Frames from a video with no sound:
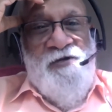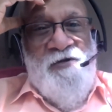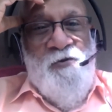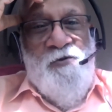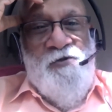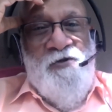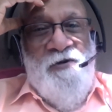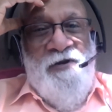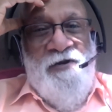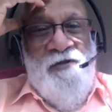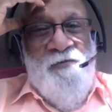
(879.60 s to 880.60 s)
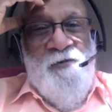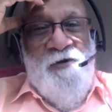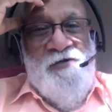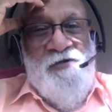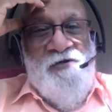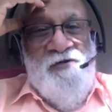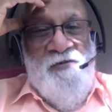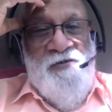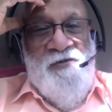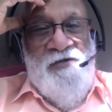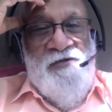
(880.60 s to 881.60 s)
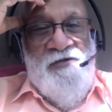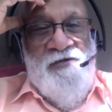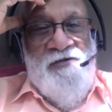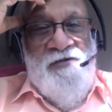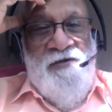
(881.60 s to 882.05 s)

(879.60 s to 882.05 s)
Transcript: who stood in the presence of Jesus